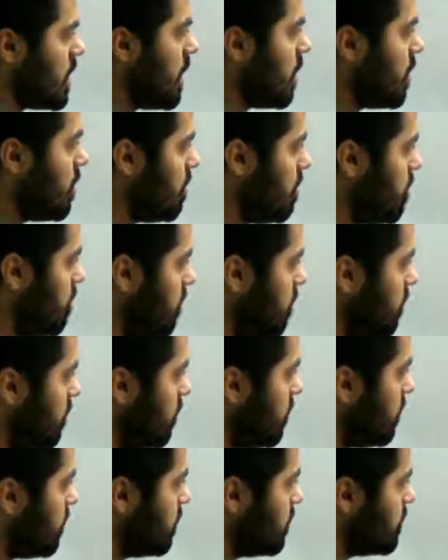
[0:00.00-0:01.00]
Now
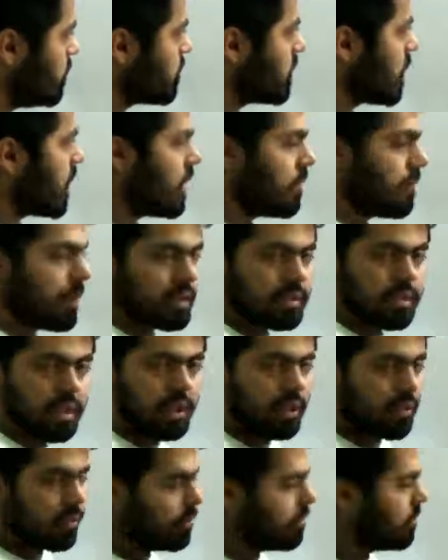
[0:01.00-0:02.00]
if I
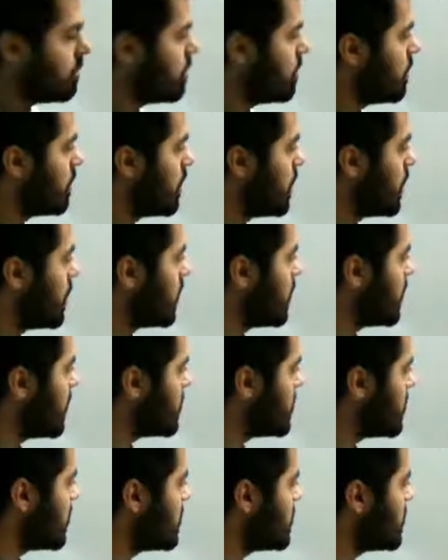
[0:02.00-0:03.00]
say you
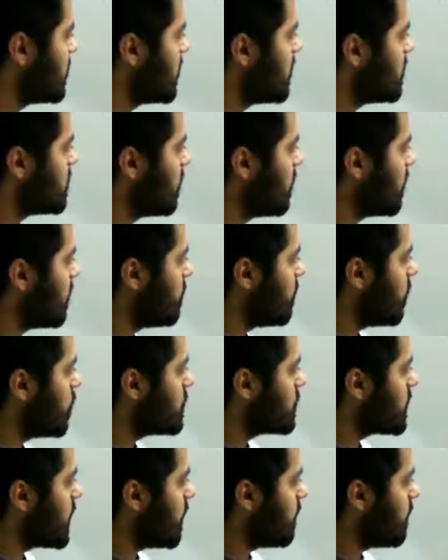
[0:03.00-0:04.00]
that since there is a one force